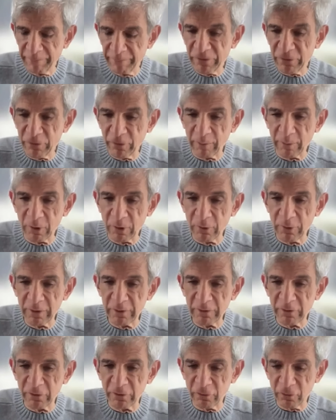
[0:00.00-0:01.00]
so I'm
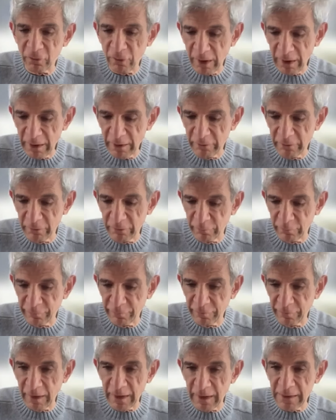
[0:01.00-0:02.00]
going to try to
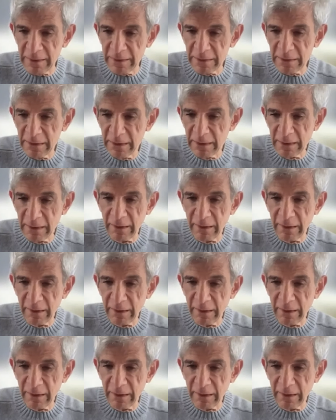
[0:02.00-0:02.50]
find